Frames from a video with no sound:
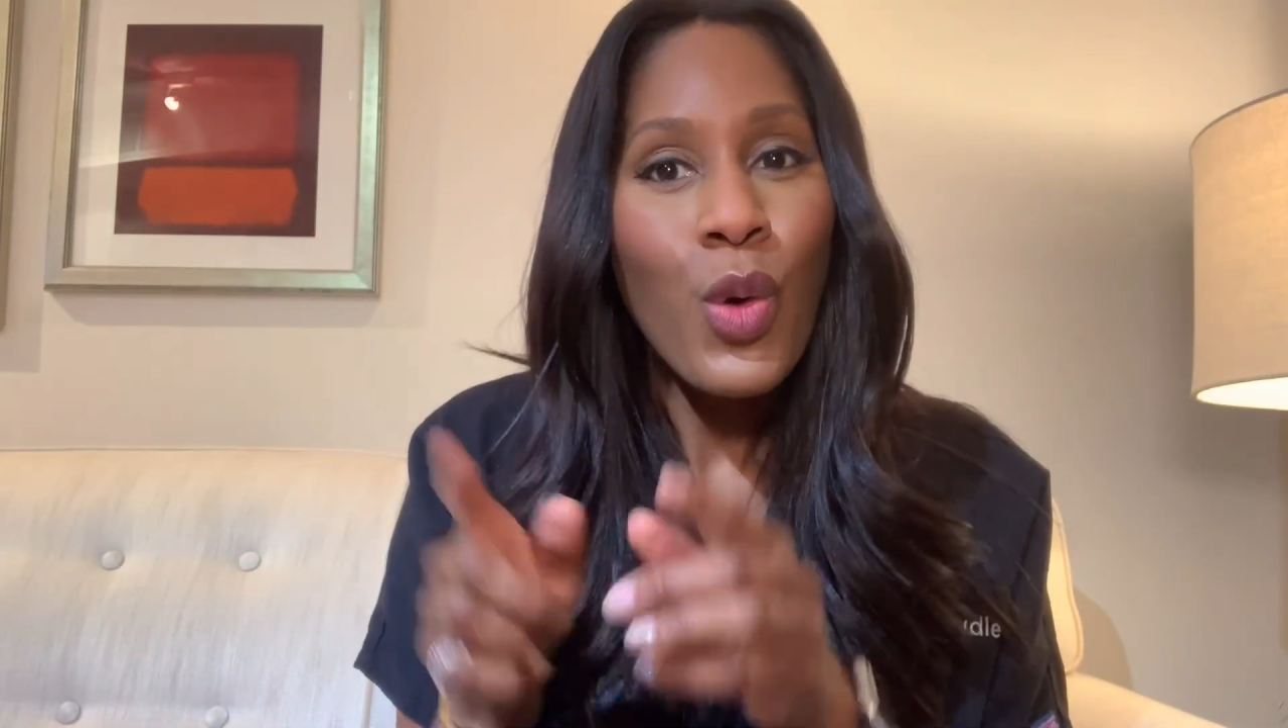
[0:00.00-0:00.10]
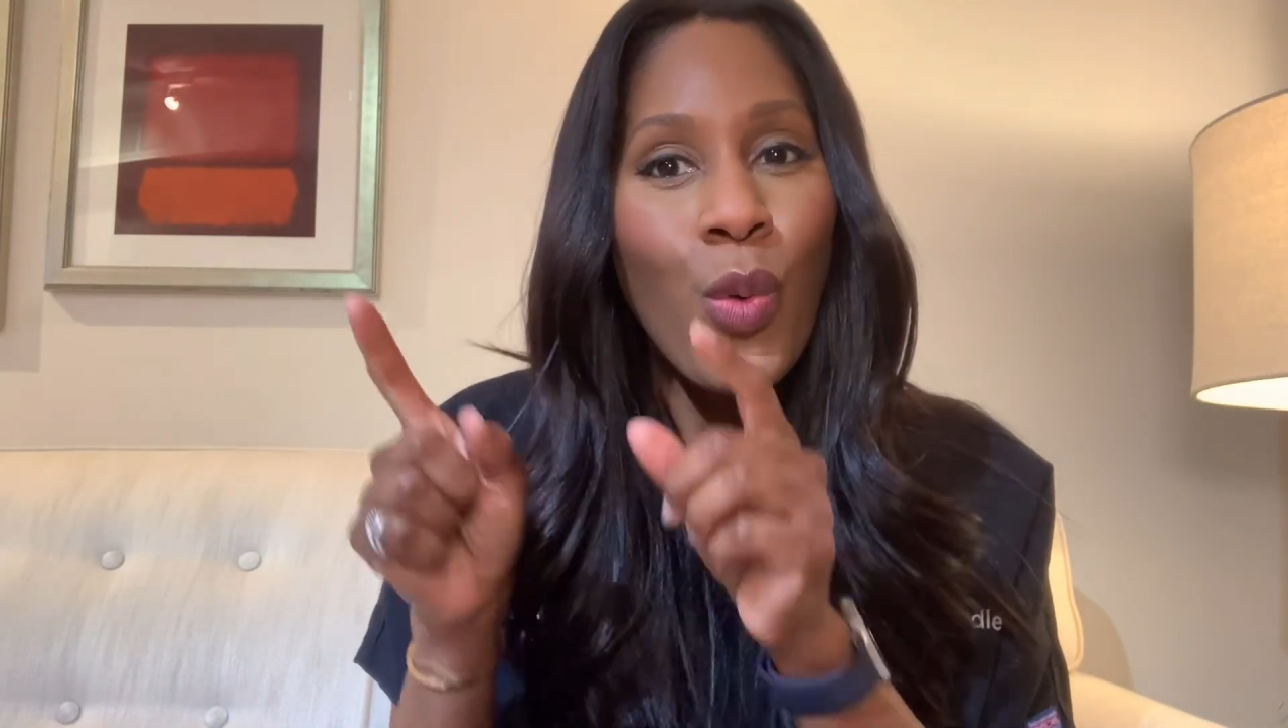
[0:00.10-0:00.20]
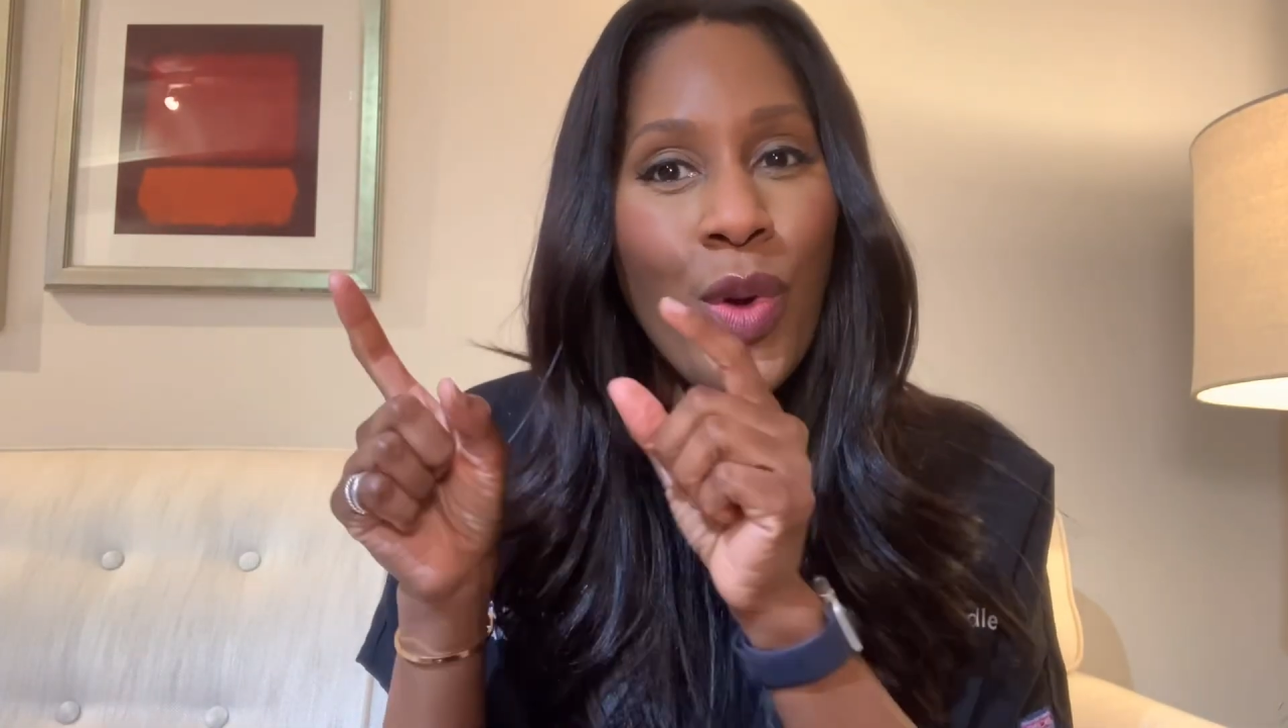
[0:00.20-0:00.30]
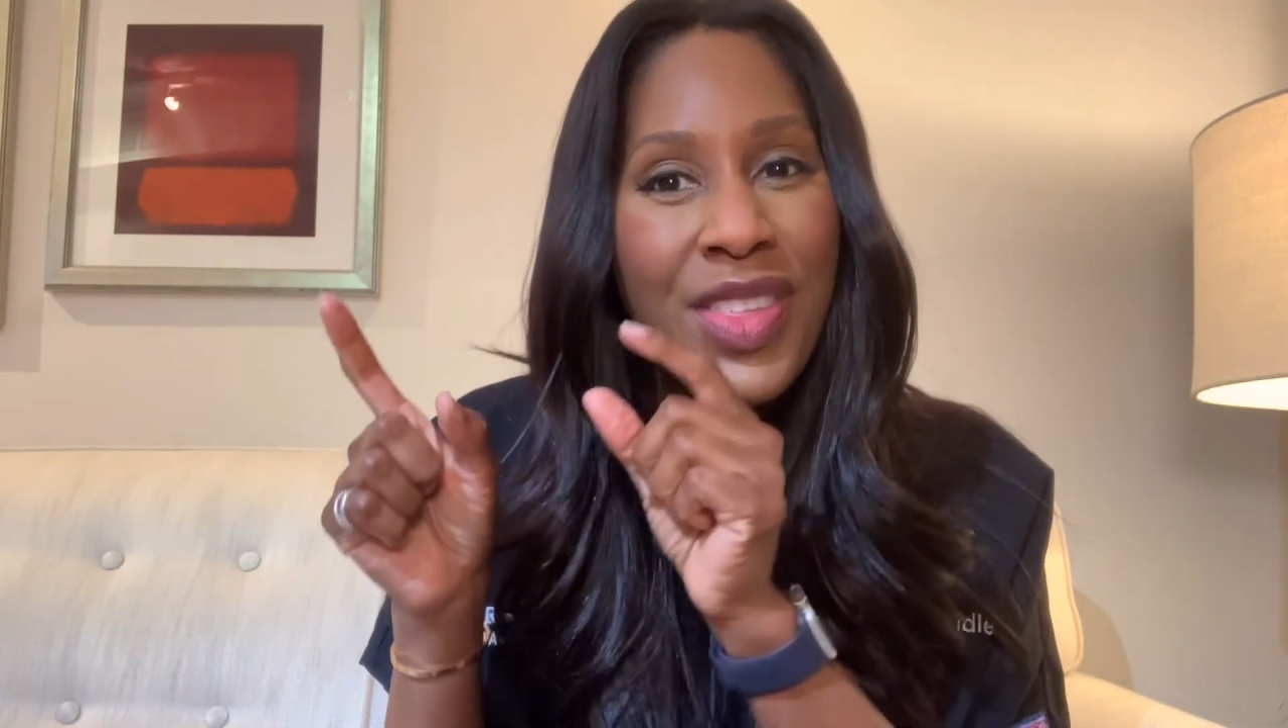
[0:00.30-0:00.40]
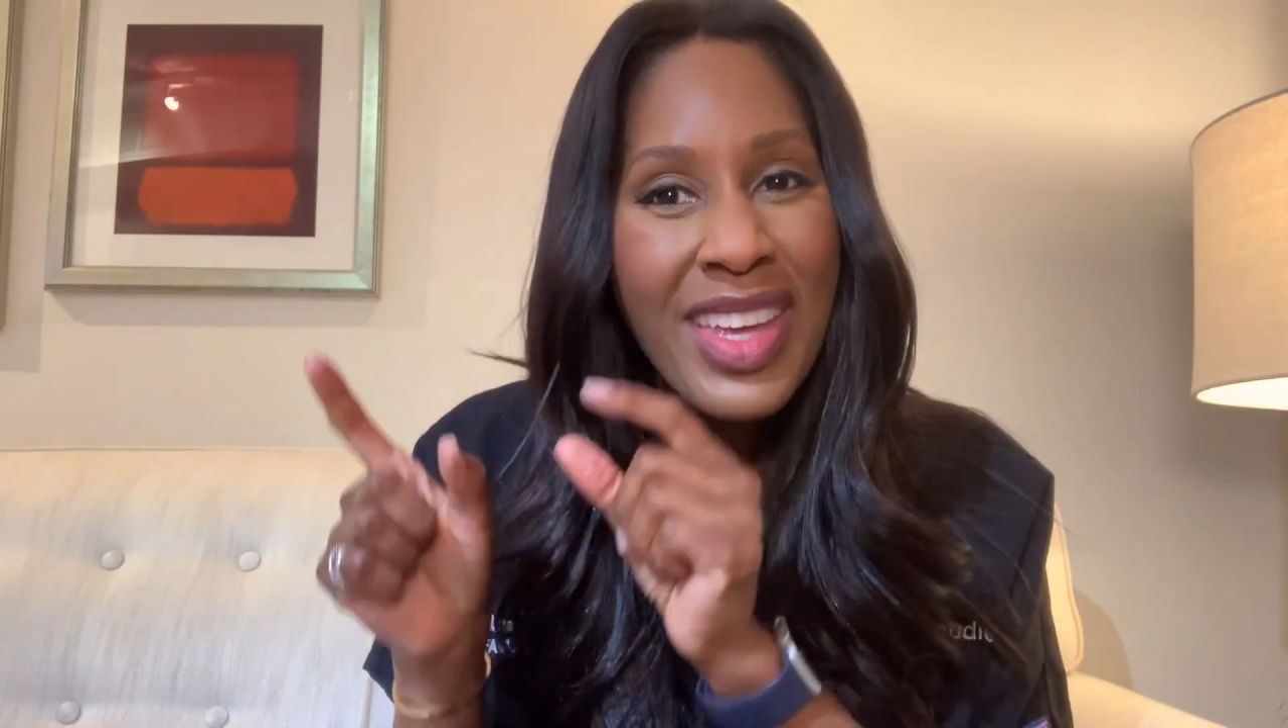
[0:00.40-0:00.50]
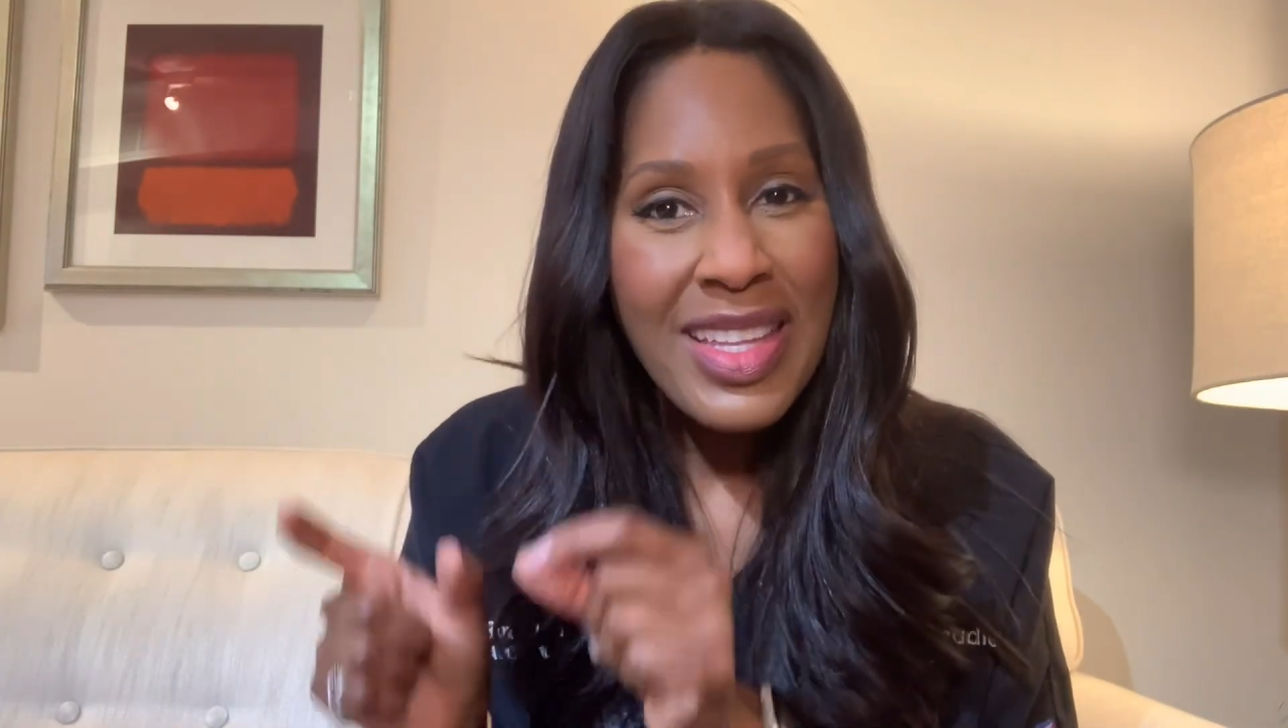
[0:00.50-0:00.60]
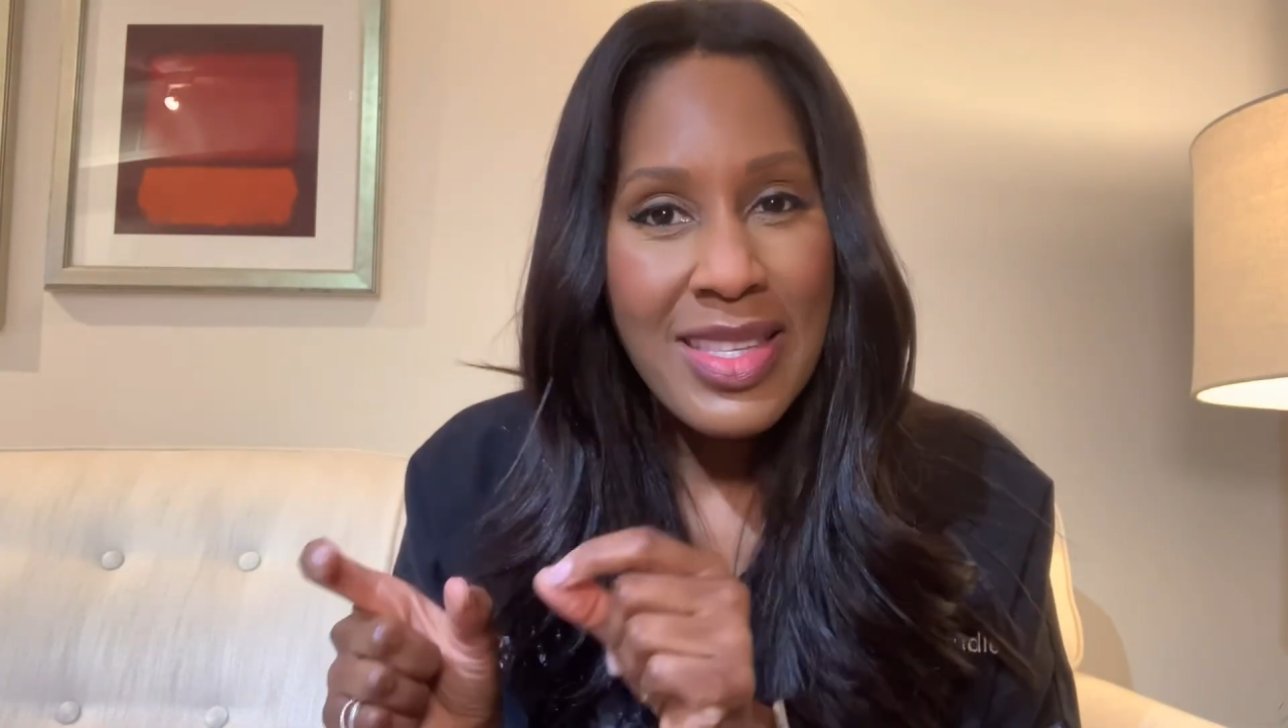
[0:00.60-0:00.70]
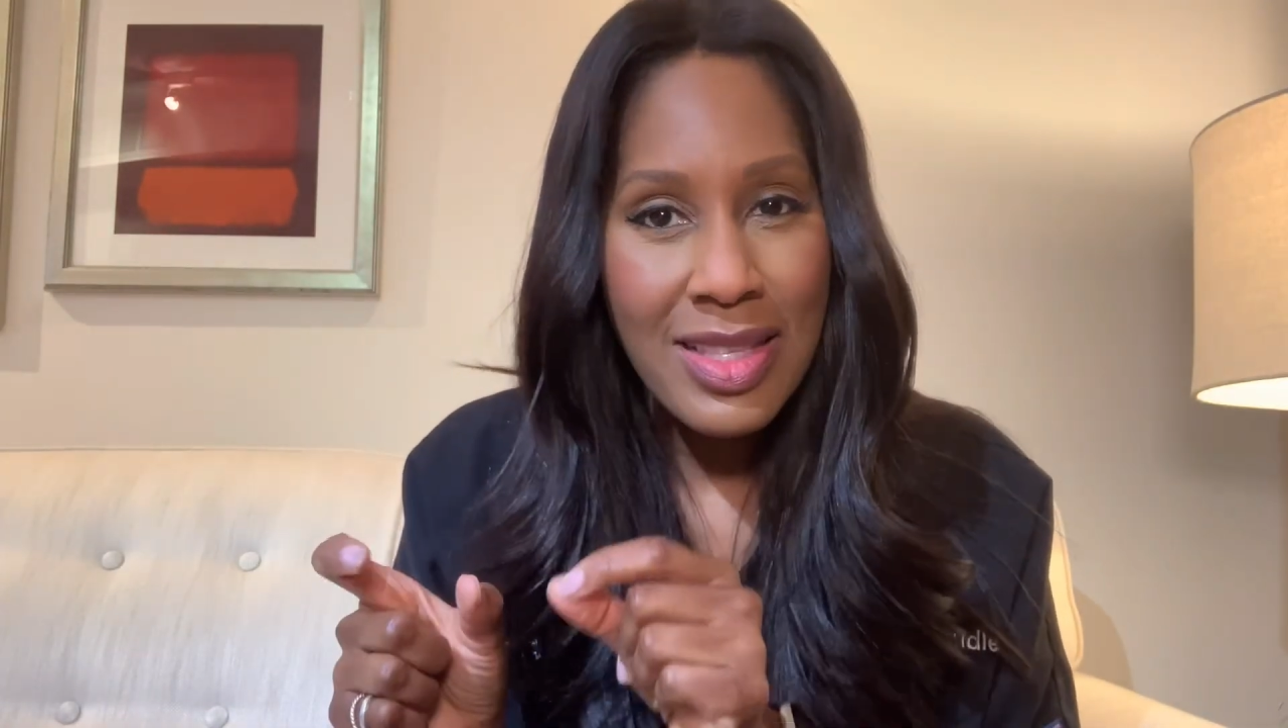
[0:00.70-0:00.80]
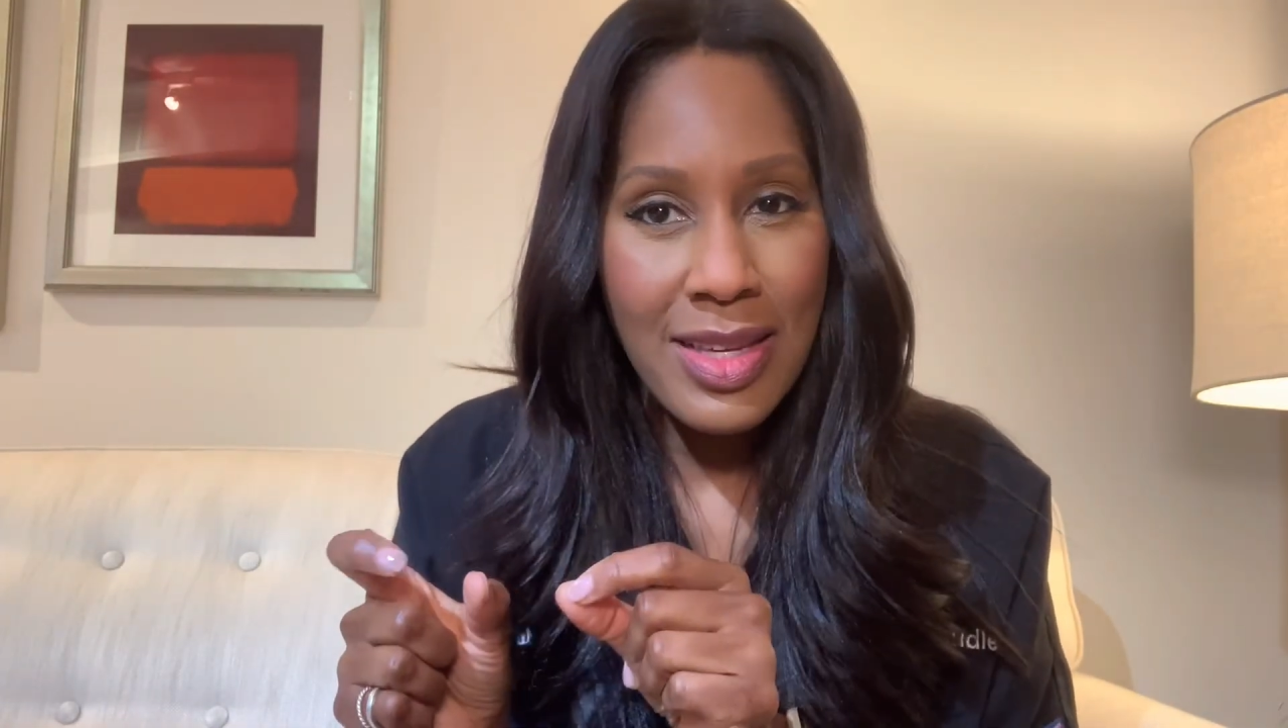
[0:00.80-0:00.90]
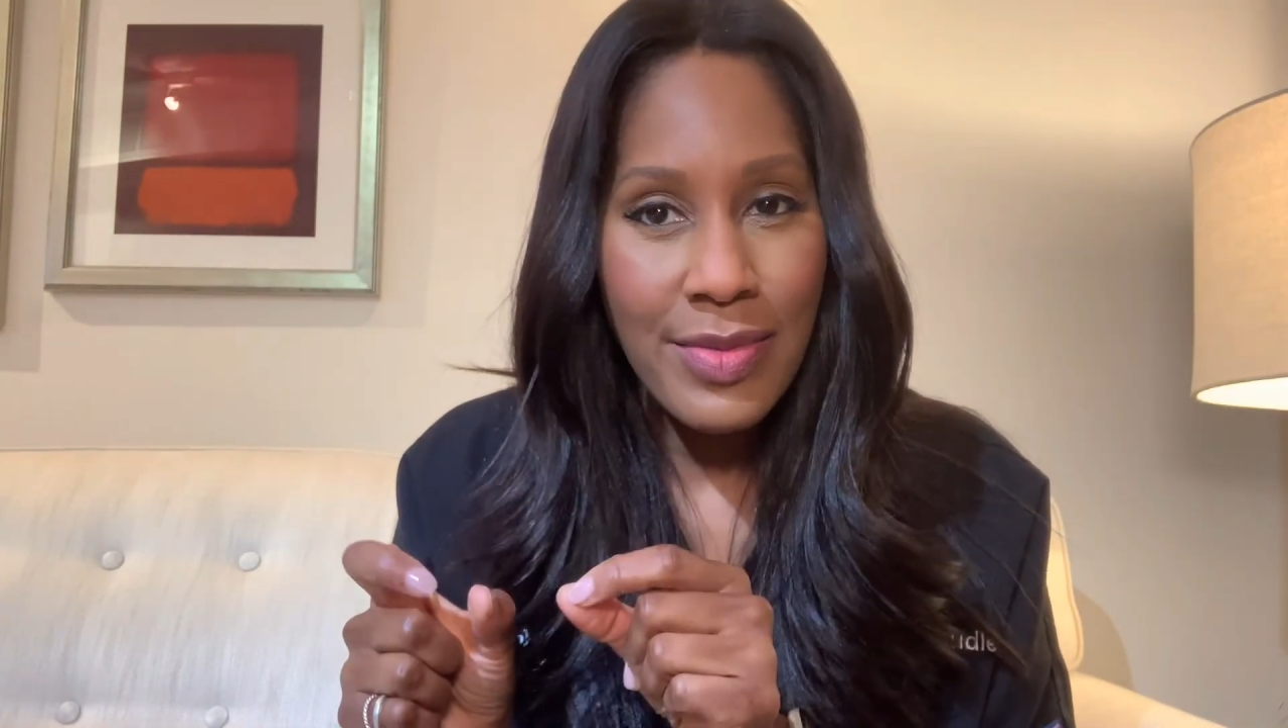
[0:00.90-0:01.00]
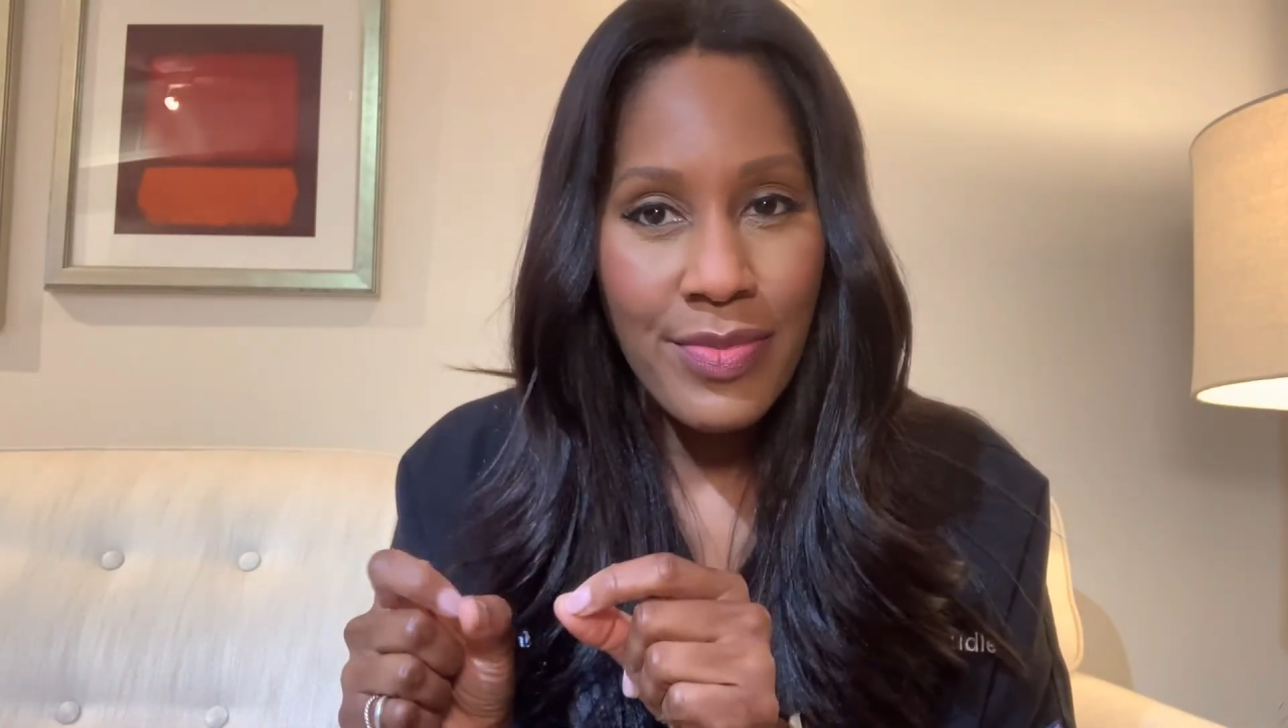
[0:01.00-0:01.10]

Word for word: with insulin.